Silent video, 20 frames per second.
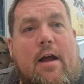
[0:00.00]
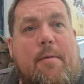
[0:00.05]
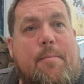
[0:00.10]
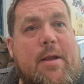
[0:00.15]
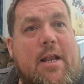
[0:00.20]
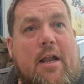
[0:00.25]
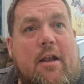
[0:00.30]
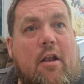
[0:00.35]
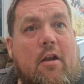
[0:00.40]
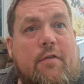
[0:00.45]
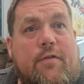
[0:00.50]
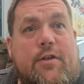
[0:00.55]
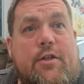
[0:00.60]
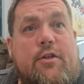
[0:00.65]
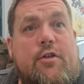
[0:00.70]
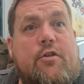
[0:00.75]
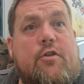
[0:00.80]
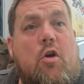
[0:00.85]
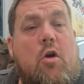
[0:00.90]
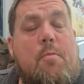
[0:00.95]
I mean, I'd love to
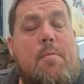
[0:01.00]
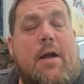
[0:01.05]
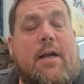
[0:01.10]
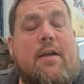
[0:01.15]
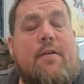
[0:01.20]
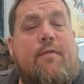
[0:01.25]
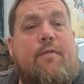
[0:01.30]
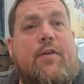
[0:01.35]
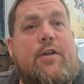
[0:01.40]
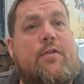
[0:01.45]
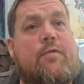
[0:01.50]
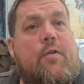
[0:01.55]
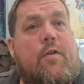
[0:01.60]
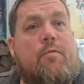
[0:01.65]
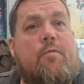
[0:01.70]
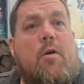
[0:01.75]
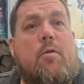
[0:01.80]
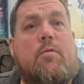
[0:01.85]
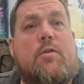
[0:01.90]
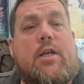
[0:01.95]
just go back and fish for
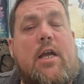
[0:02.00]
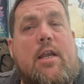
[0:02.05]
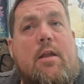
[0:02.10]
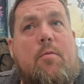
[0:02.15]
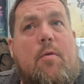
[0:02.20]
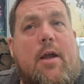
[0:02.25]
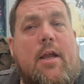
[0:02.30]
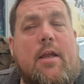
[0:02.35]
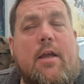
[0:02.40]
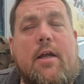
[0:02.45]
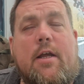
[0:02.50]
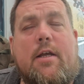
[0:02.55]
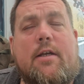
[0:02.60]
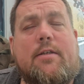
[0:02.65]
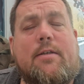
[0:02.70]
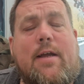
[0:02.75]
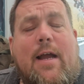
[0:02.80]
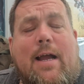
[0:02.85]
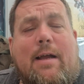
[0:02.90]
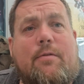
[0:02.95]
the roach anyway.
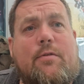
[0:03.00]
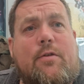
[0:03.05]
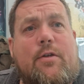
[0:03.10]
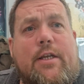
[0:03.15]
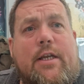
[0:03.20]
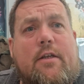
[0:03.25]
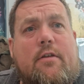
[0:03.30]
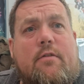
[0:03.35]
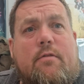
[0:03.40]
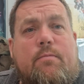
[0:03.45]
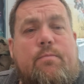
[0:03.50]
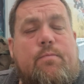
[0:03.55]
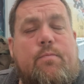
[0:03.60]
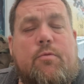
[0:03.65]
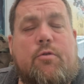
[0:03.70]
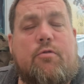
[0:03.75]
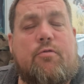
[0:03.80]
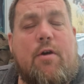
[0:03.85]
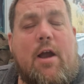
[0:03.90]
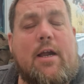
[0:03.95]
It's absolutely
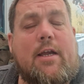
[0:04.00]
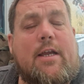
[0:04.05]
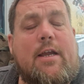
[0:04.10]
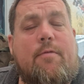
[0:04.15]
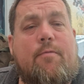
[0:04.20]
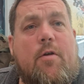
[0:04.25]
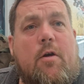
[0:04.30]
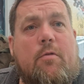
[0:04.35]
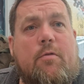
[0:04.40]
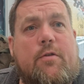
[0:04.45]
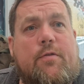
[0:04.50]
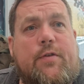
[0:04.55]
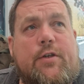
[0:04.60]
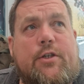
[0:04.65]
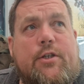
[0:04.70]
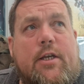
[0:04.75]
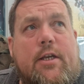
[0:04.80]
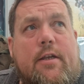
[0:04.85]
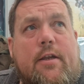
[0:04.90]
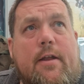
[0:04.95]
cracking roach
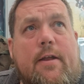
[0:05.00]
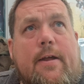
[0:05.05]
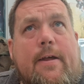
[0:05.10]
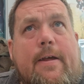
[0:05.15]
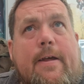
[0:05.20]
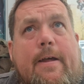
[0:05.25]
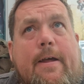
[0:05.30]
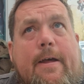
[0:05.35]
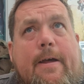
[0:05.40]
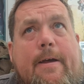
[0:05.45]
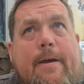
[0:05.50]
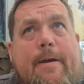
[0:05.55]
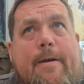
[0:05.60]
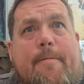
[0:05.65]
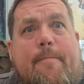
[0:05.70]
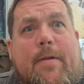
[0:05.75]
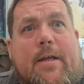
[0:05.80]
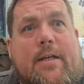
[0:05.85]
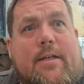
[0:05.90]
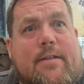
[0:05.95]
fishing.
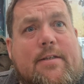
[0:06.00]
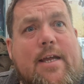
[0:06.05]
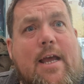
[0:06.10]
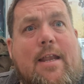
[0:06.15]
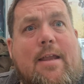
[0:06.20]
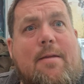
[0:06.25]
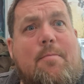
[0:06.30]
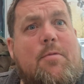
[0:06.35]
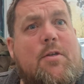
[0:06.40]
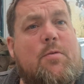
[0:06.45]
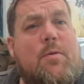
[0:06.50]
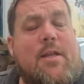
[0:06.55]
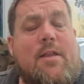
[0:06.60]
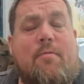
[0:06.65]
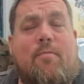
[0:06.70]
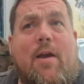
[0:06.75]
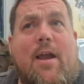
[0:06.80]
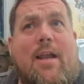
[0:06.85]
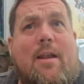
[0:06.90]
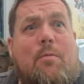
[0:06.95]
Like I said, in between
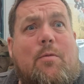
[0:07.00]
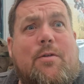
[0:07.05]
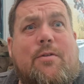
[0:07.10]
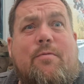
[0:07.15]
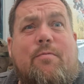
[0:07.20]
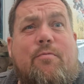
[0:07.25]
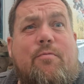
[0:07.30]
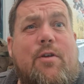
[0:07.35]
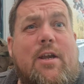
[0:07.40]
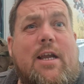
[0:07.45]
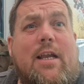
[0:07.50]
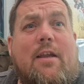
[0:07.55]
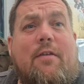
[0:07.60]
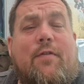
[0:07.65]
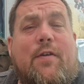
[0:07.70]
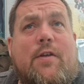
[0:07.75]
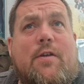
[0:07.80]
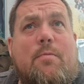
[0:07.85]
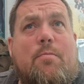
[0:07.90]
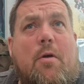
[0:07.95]
the rain, I wasn't really
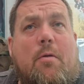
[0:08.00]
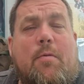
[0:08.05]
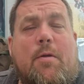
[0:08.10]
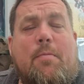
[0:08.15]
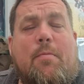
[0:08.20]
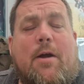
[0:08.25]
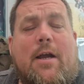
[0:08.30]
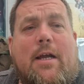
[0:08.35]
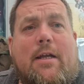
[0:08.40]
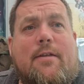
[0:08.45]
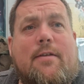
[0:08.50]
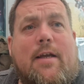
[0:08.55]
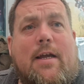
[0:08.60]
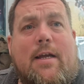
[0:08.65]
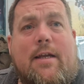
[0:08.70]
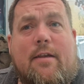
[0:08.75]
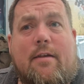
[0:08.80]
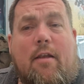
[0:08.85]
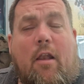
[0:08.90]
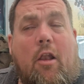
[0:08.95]
fishing properly, but
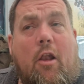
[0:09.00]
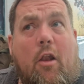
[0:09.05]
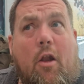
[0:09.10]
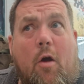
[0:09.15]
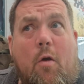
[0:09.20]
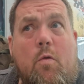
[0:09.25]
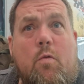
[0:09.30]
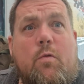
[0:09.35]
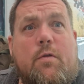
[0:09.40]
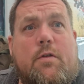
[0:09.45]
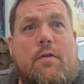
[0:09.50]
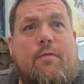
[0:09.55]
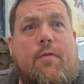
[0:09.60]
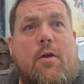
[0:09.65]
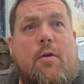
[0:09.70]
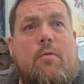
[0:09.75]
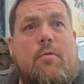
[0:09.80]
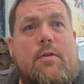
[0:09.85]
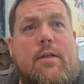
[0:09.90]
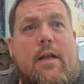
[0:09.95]
I had loads of
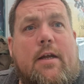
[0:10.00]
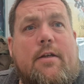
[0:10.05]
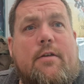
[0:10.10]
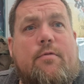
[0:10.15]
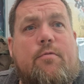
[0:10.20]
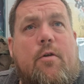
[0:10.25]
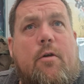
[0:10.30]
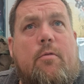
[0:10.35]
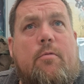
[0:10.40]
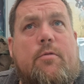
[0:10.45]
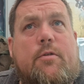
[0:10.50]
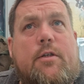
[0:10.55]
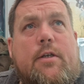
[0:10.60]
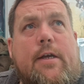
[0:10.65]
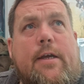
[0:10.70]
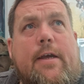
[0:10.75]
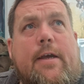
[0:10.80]
those nice roach.